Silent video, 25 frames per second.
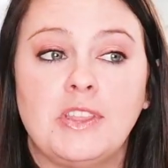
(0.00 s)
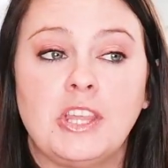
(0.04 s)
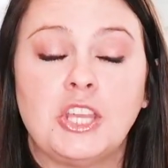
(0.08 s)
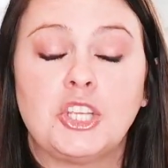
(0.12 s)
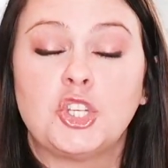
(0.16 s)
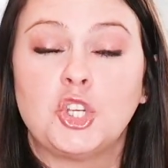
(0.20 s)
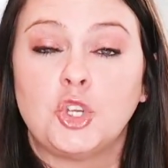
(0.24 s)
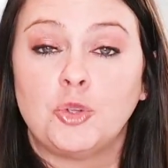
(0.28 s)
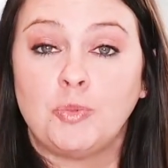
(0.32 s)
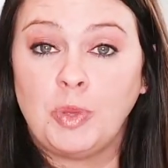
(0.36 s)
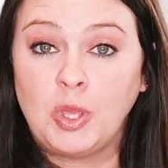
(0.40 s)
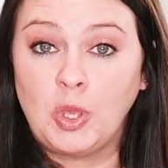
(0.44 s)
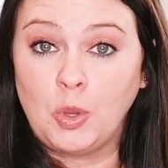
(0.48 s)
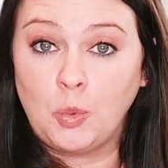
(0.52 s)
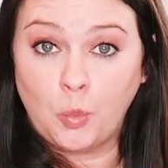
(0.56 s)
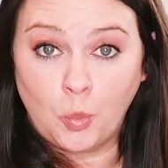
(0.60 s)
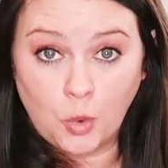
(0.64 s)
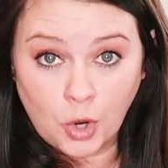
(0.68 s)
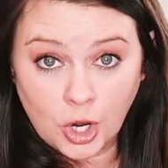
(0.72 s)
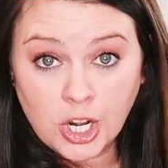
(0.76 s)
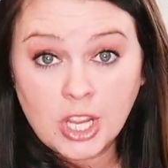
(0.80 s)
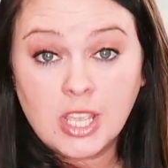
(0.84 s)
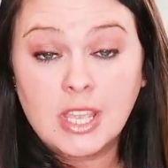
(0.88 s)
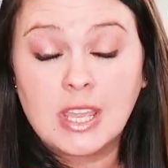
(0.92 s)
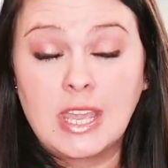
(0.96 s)
They should be
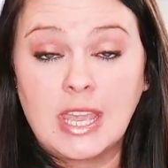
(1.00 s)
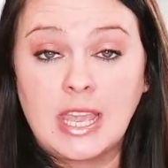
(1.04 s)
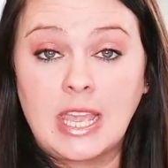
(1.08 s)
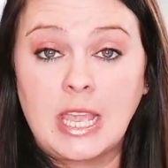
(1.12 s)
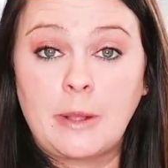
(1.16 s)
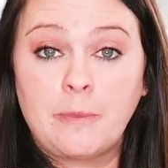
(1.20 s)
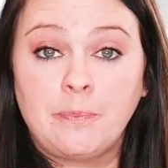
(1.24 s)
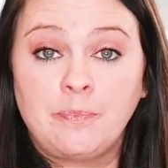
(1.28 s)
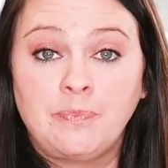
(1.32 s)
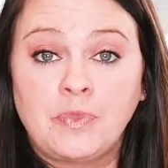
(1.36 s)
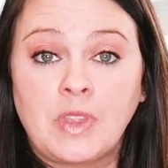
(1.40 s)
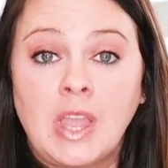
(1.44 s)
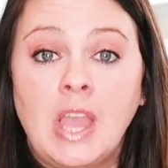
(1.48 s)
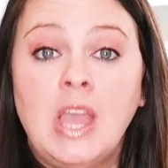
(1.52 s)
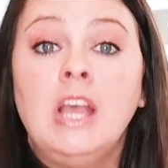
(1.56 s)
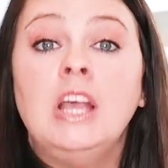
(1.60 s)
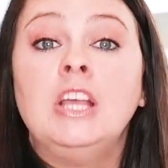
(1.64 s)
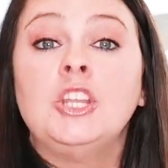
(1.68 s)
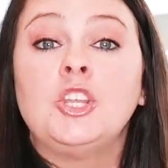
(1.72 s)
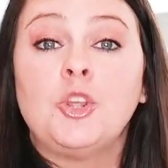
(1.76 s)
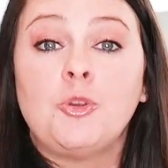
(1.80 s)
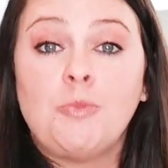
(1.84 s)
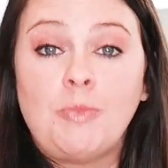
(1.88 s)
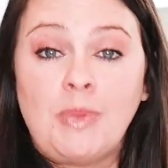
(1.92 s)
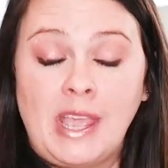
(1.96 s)
working
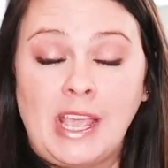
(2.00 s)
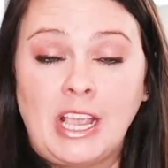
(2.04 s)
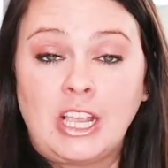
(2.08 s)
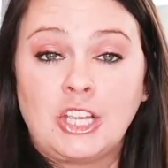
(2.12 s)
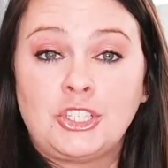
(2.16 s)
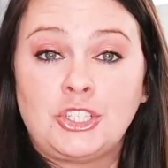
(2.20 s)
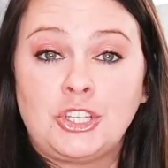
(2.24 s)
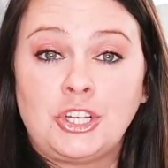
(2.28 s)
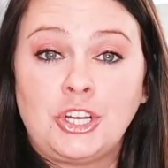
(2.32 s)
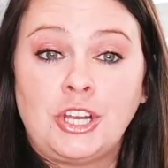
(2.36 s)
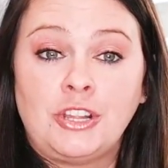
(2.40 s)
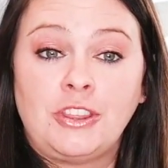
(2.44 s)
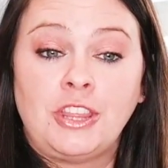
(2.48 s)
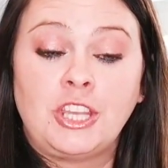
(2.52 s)
to make sure,